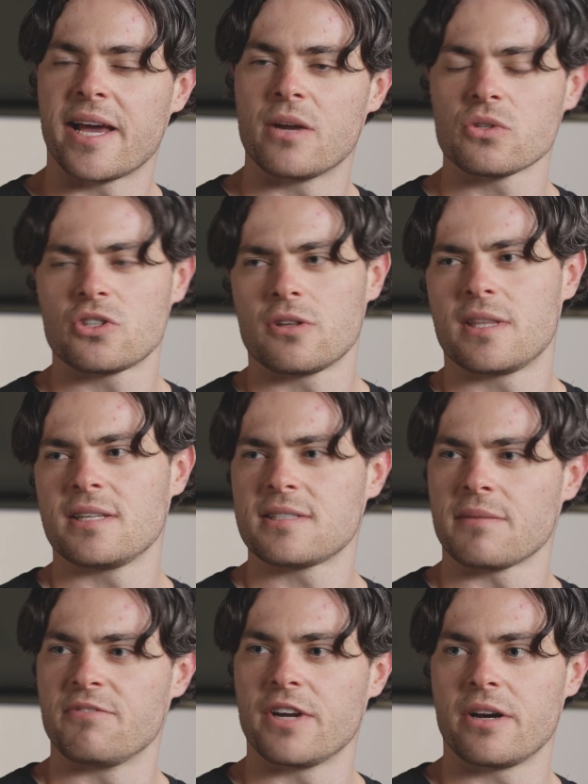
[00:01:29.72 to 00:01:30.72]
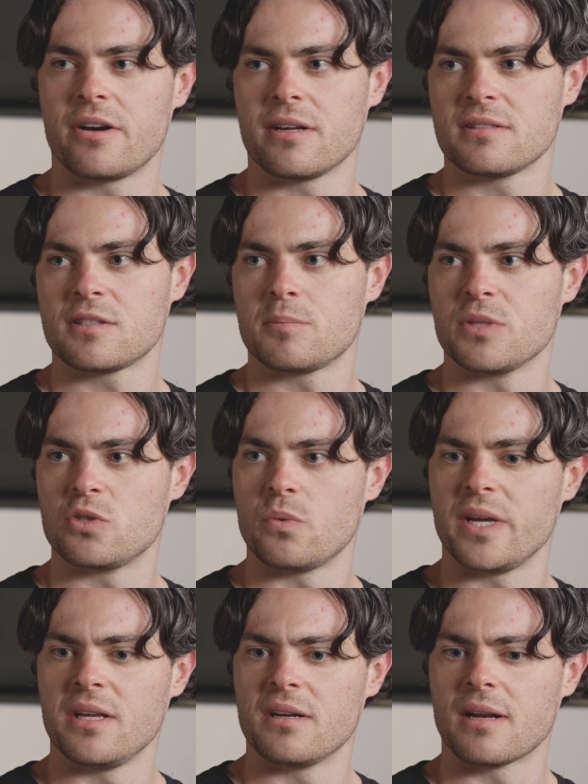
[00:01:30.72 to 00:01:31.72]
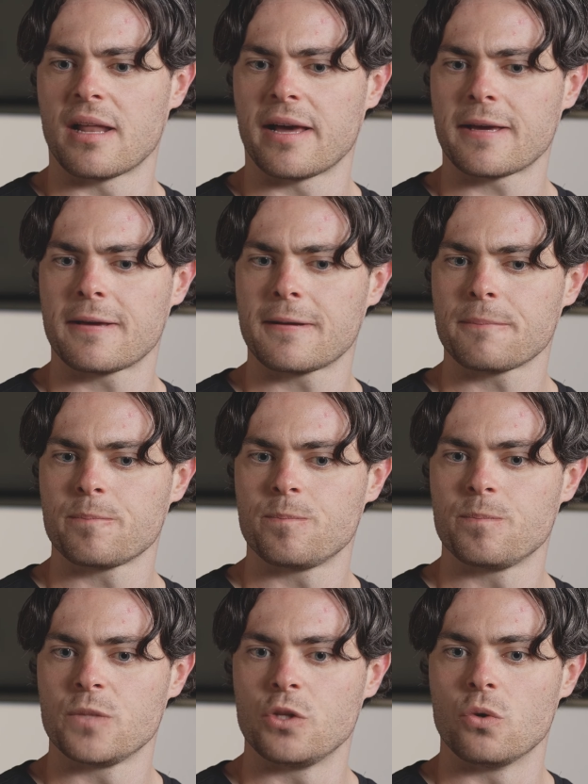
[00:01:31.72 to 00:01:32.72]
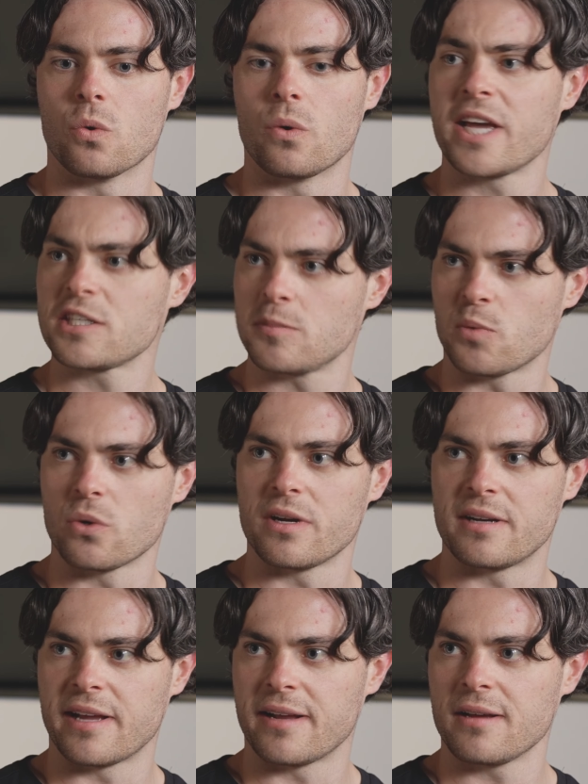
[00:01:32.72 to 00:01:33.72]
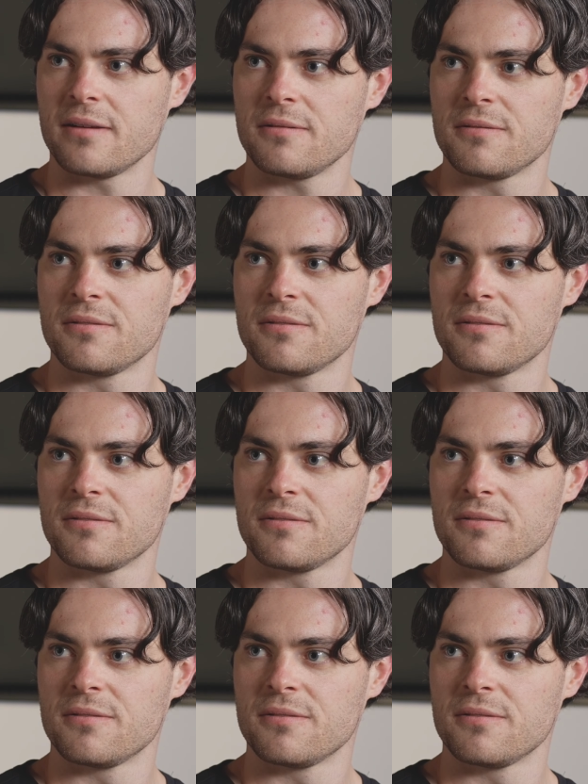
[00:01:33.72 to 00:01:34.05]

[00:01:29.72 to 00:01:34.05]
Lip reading: And also there's some variance between like your exported data,